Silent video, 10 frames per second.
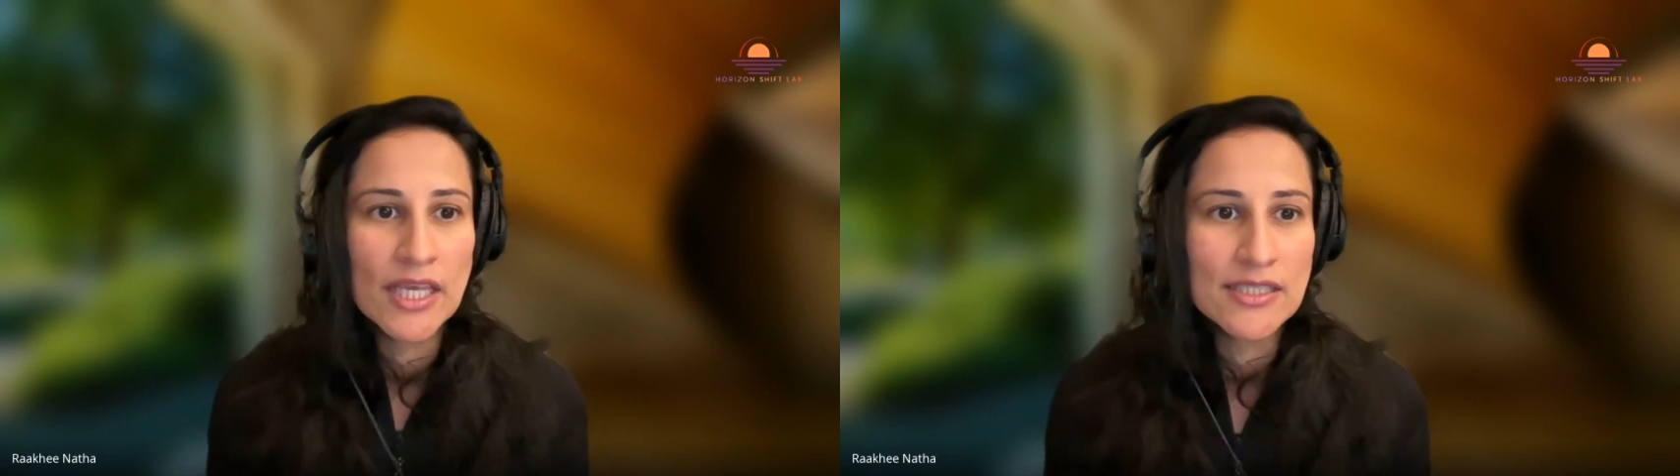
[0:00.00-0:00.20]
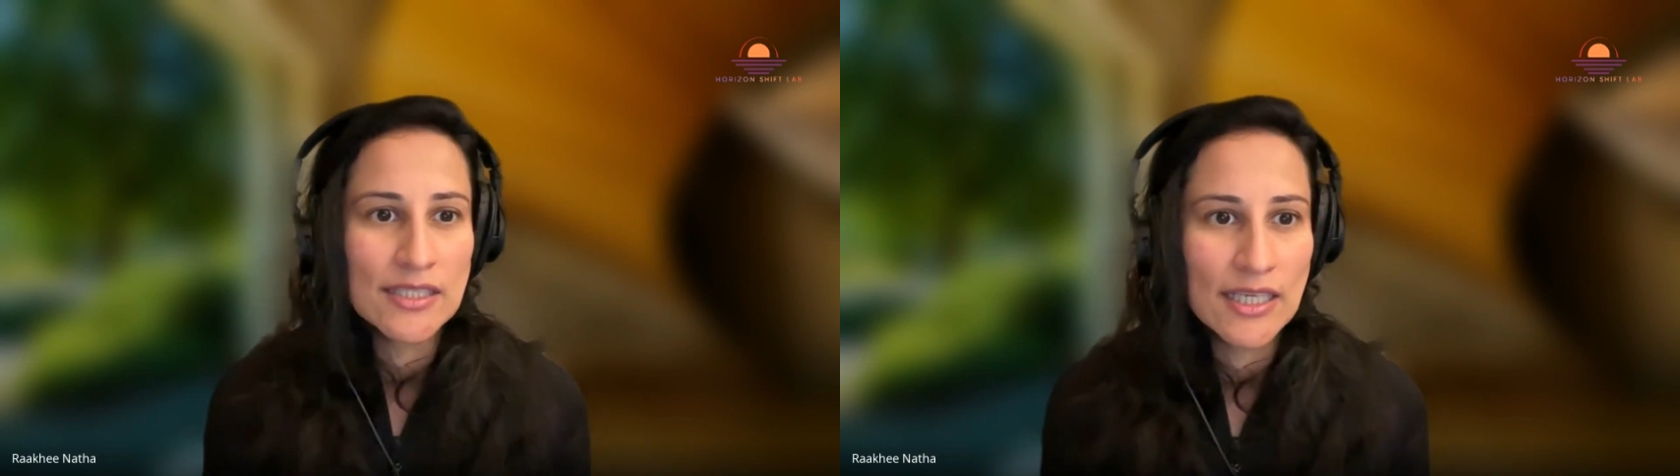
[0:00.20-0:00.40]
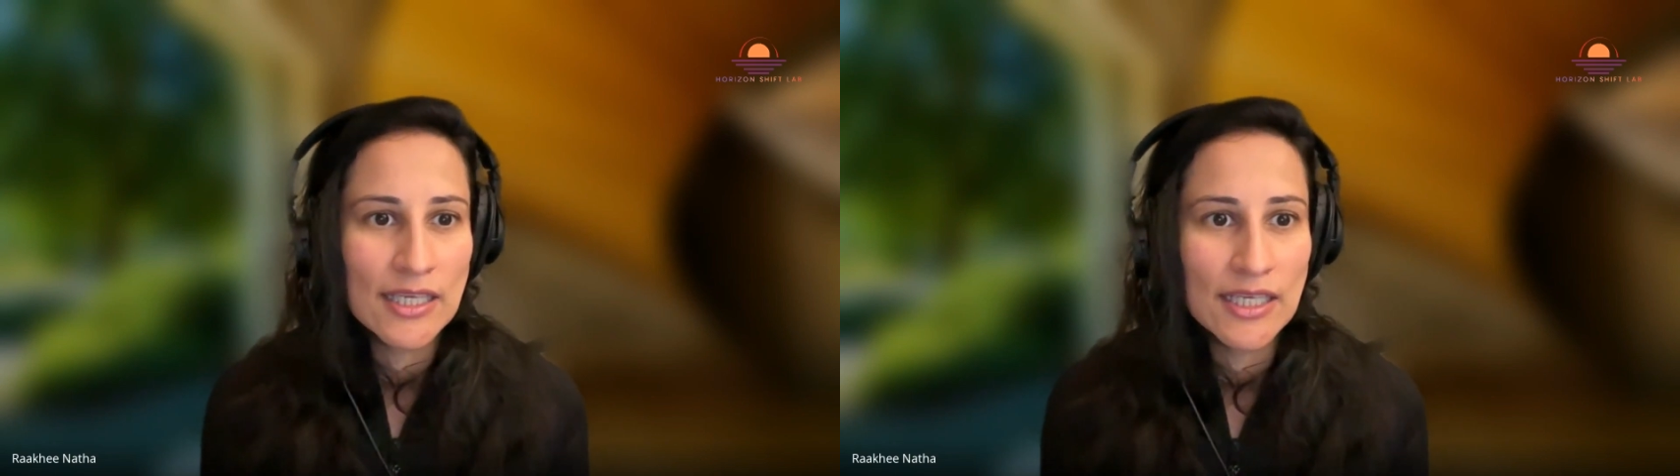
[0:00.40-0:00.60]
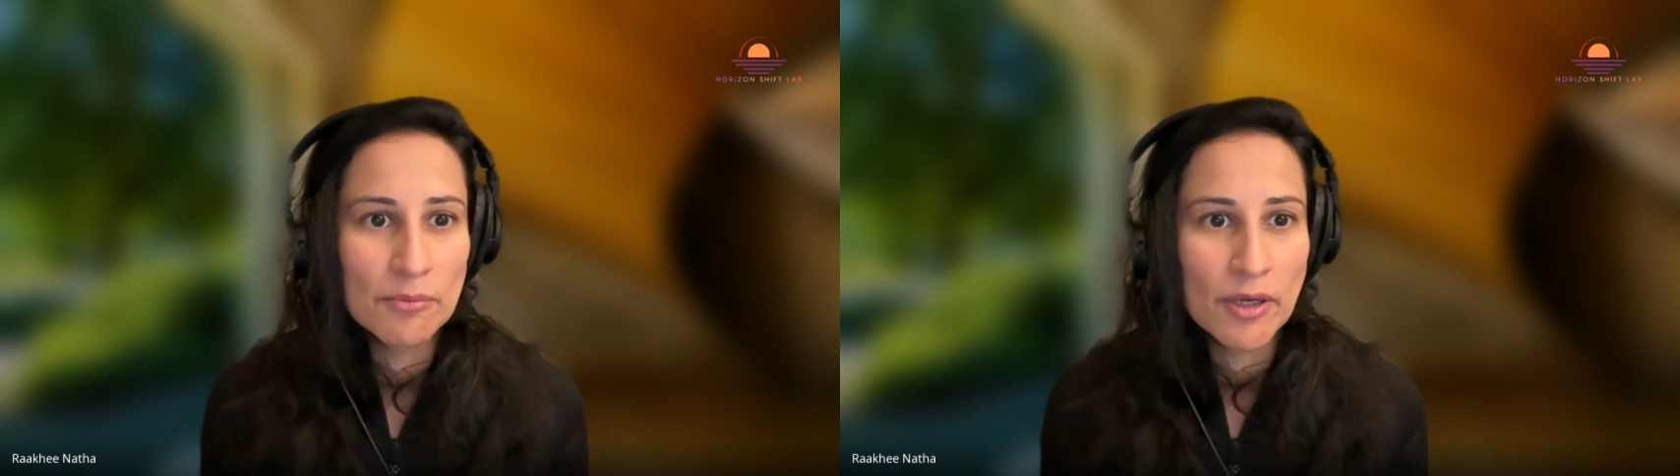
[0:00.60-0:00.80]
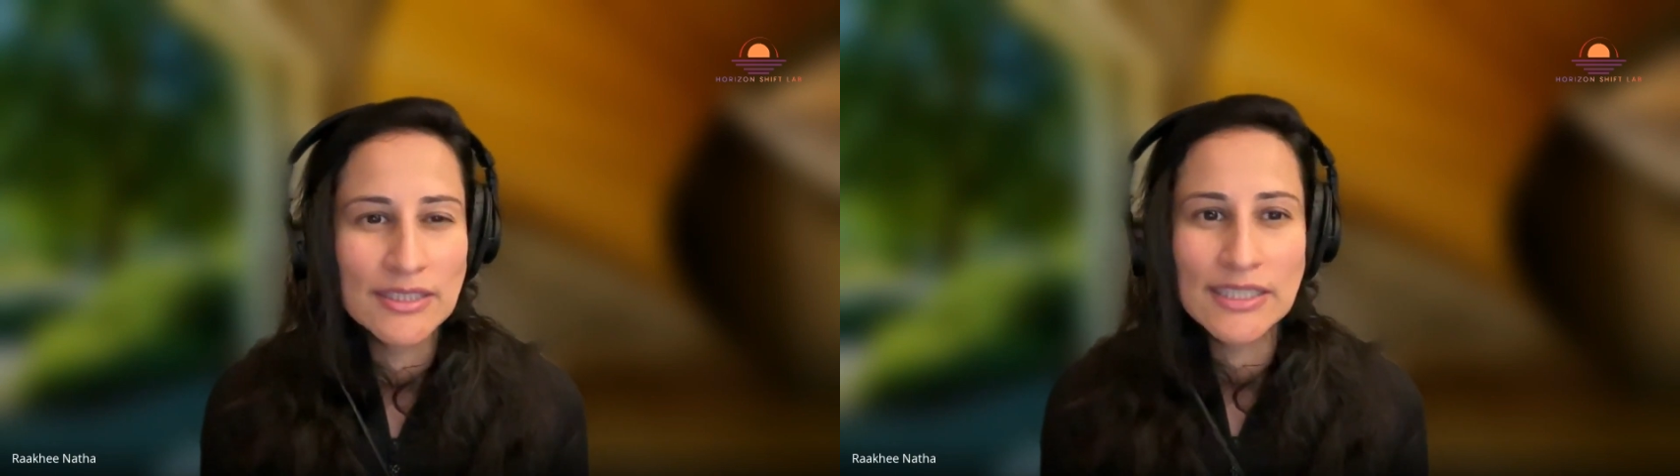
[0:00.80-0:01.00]
It's going to hit
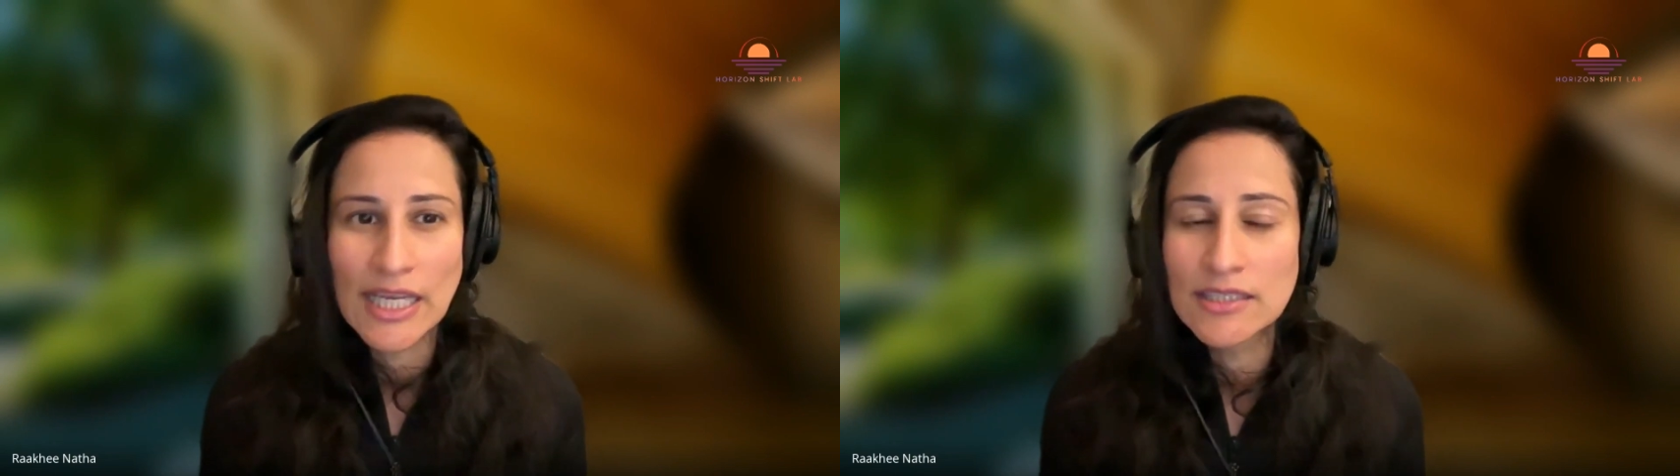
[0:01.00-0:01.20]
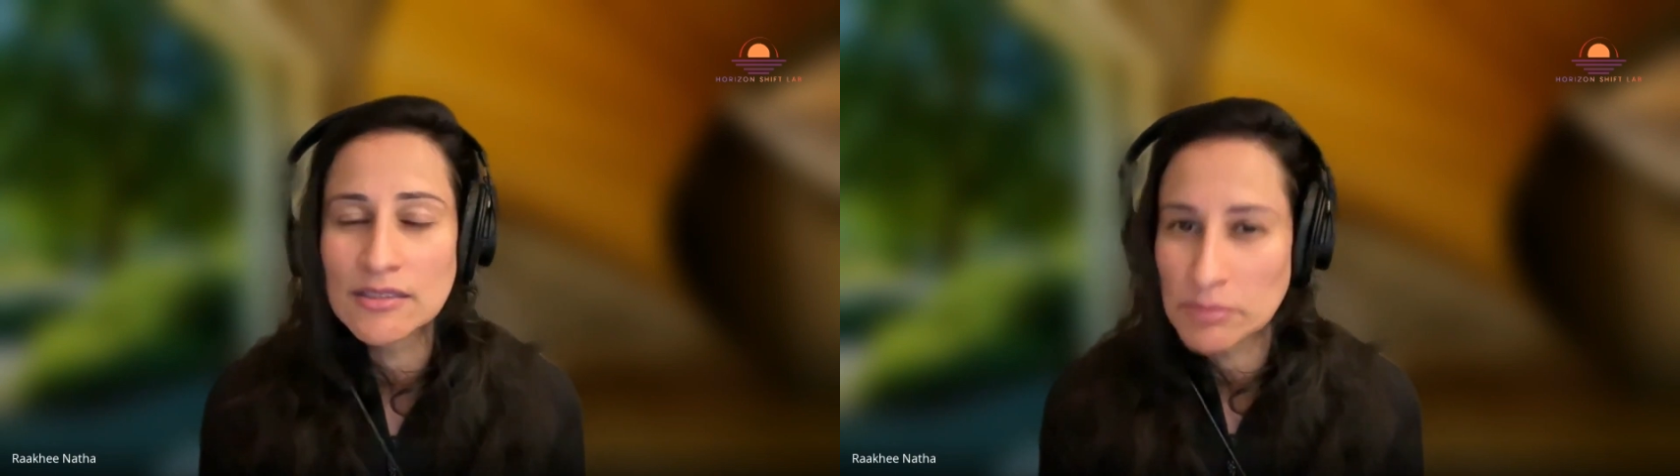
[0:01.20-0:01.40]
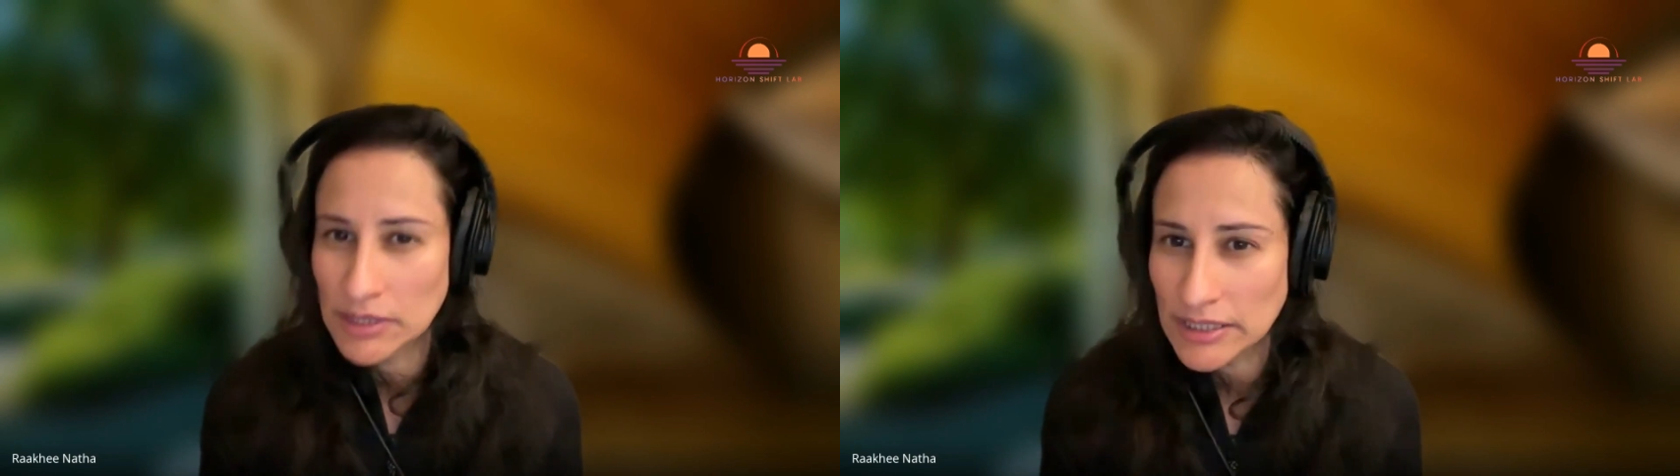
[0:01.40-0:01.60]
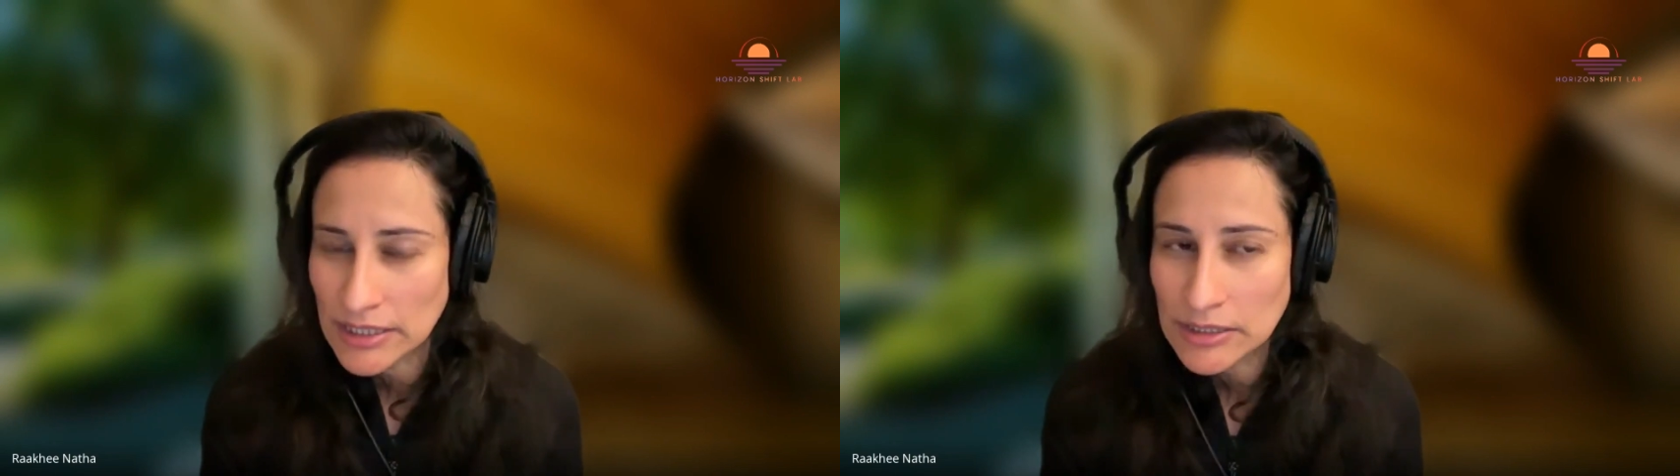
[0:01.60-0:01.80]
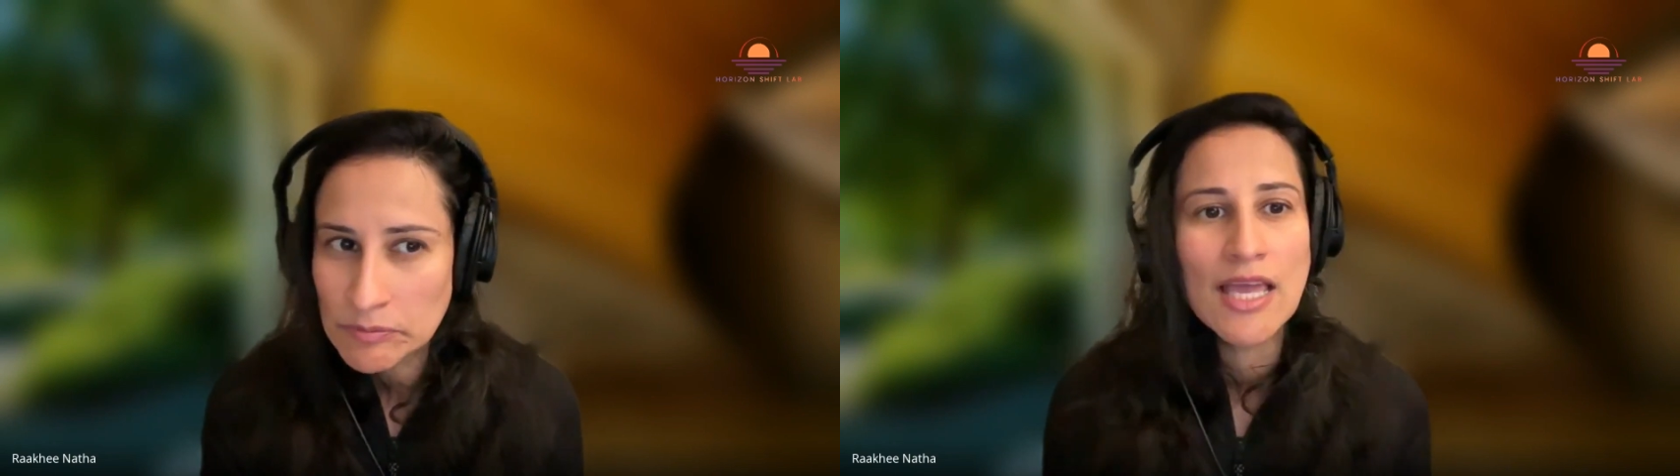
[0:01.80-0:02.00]
about 10
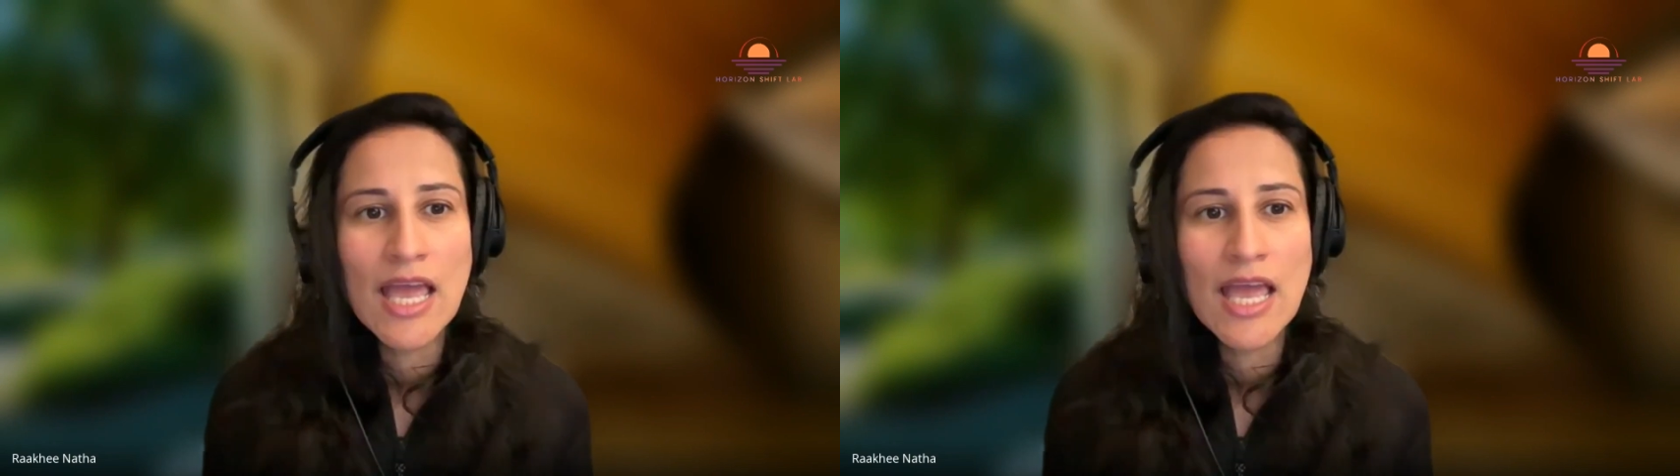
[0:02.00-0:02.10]
billion,